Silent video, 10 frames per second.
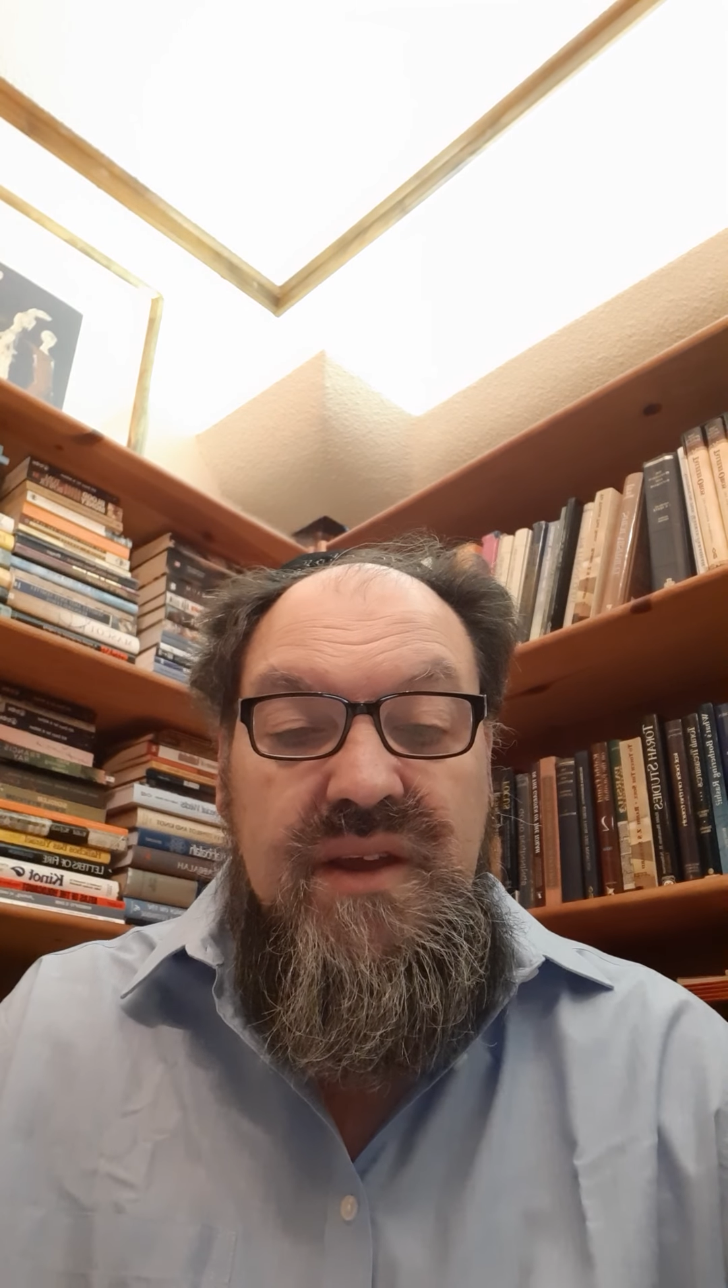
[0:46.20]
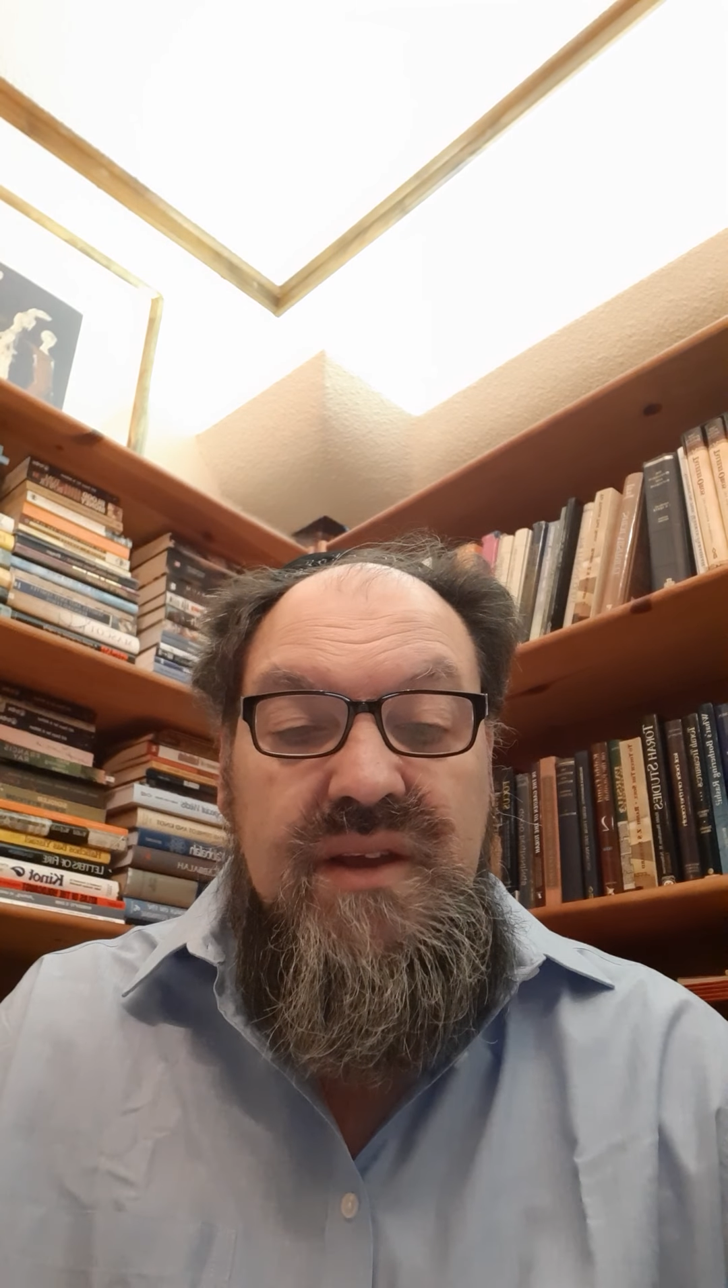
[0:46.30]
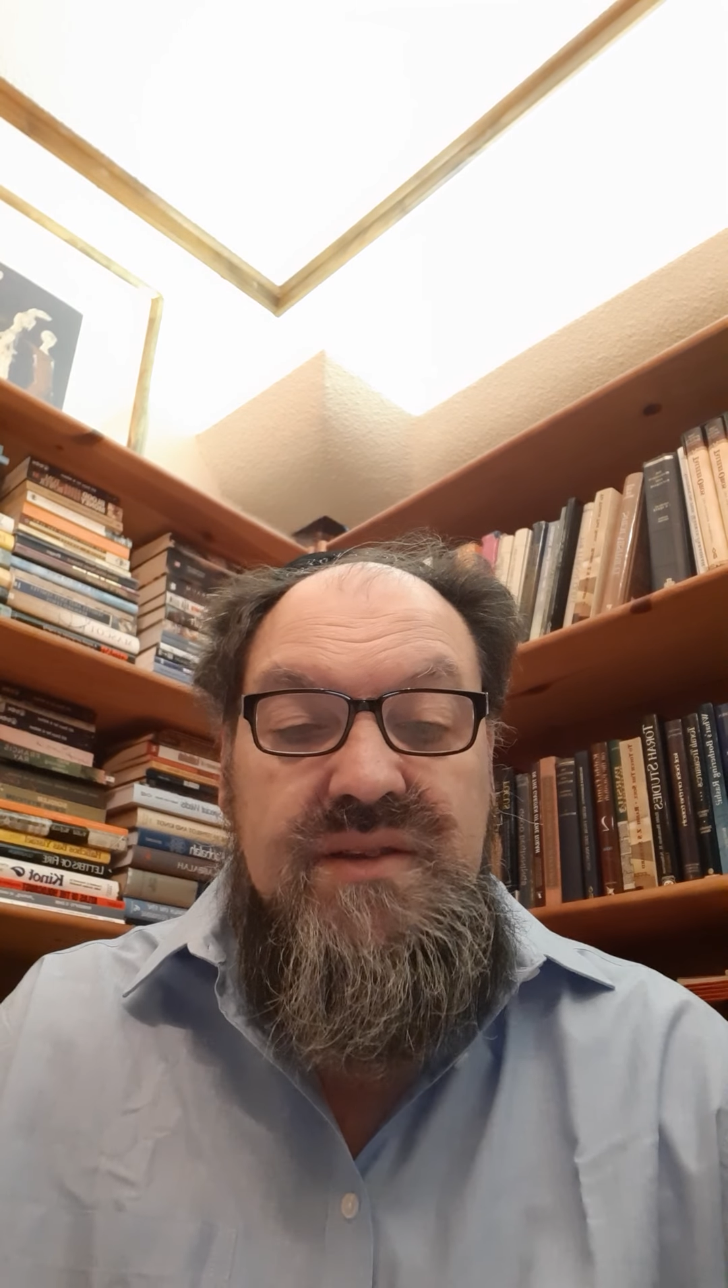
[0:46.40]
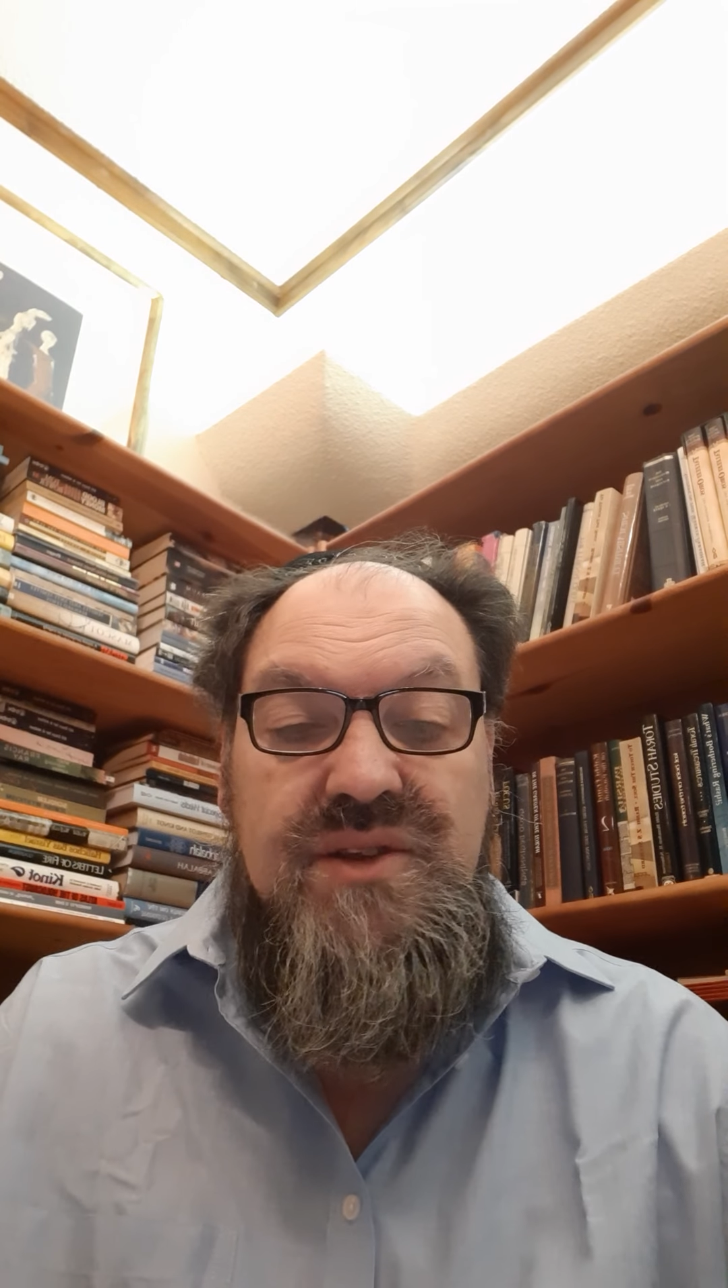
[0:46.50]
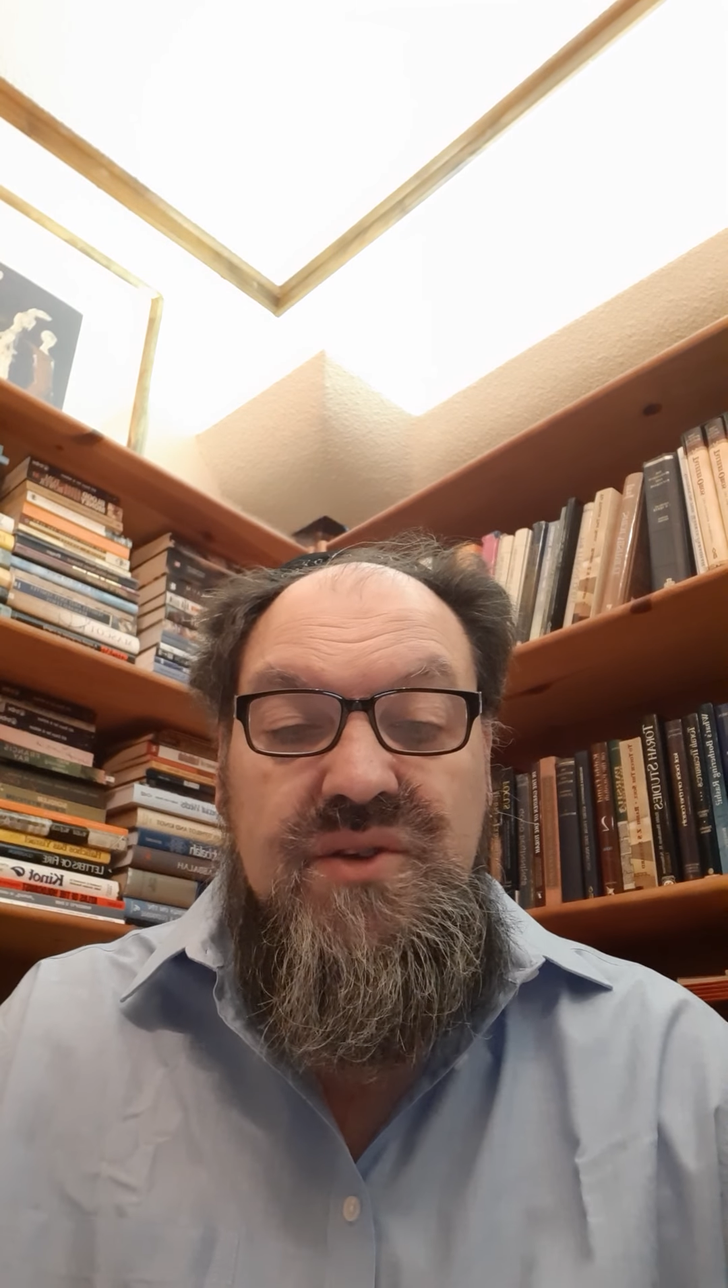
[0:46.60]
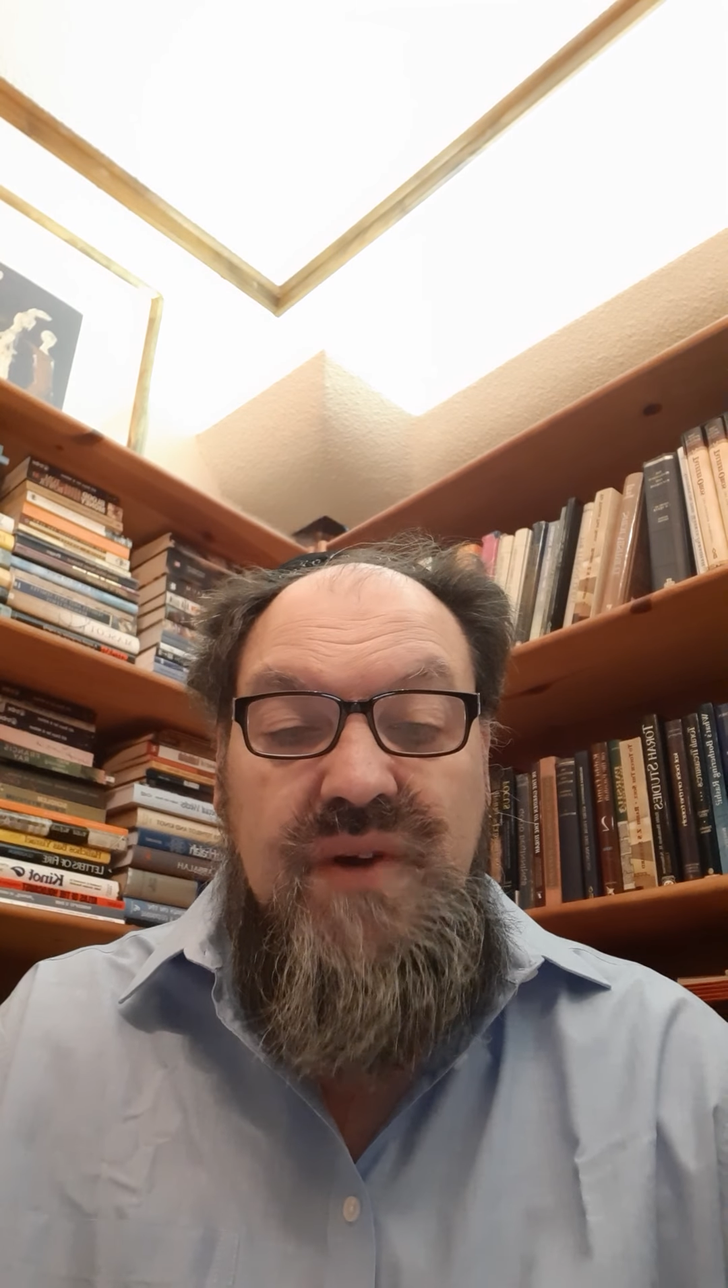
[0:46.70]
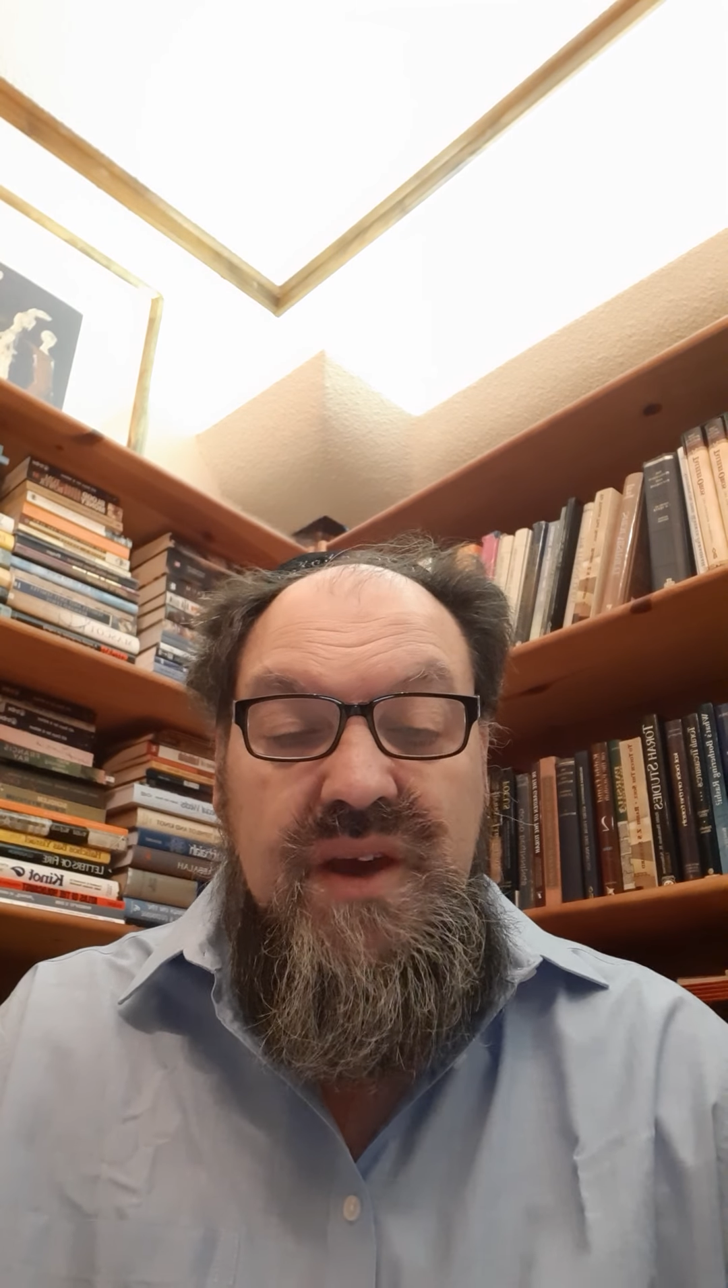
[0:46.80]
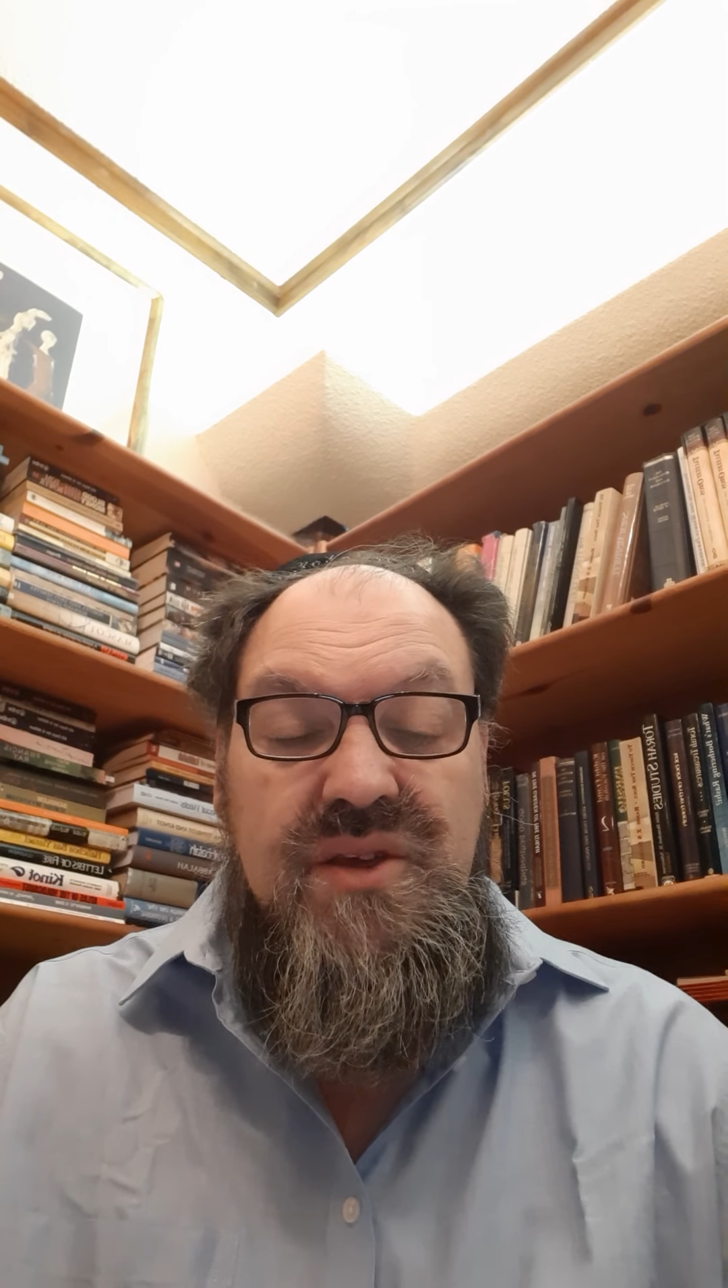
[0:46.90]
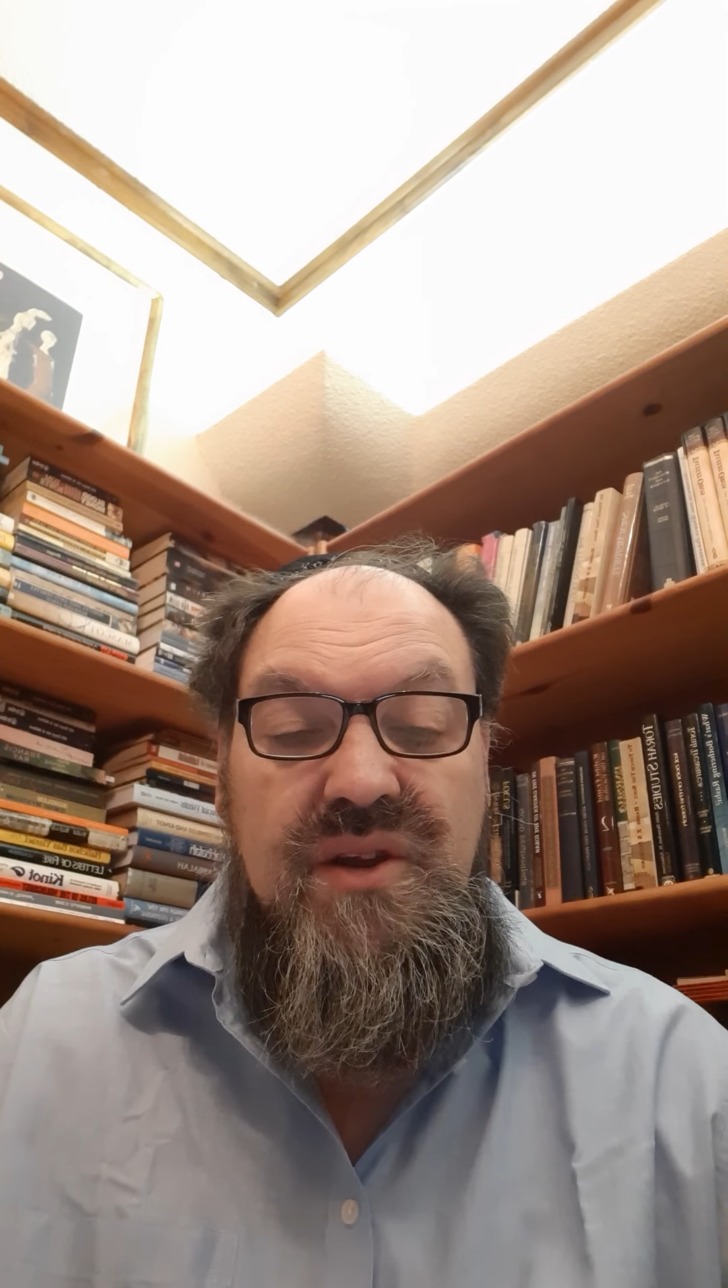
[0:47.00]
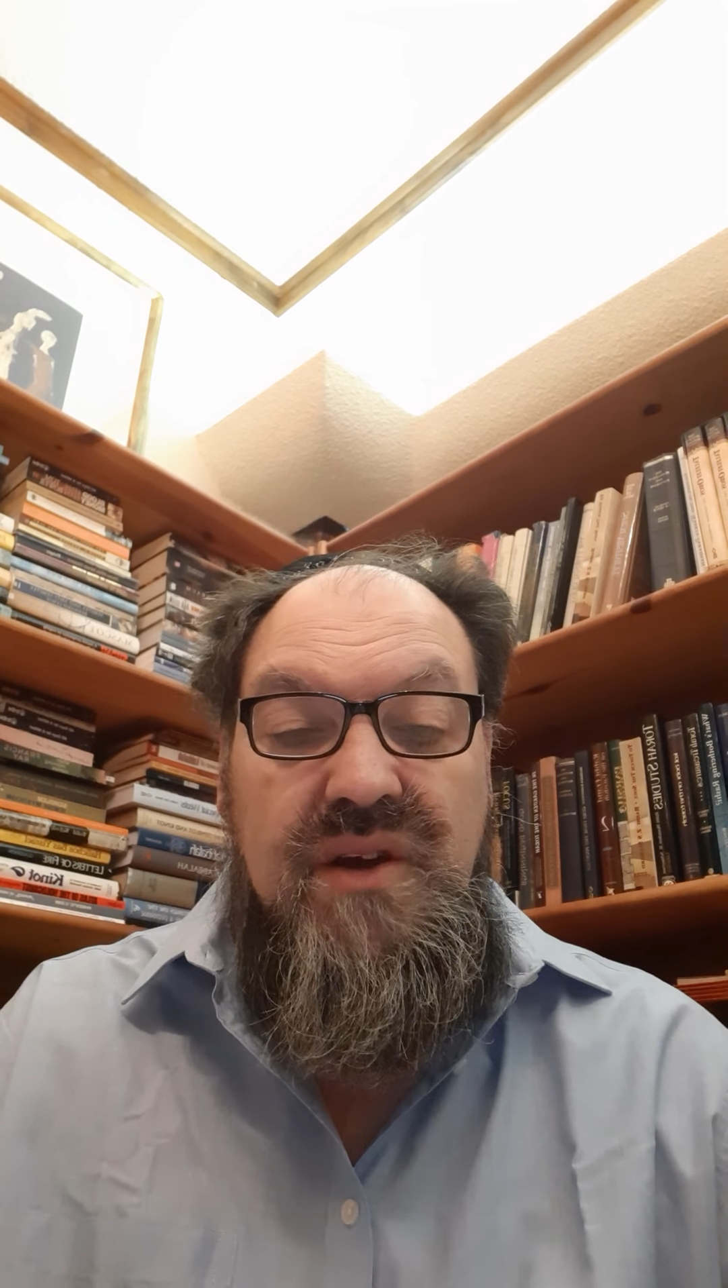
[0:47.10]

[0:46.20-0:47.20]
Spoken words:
situation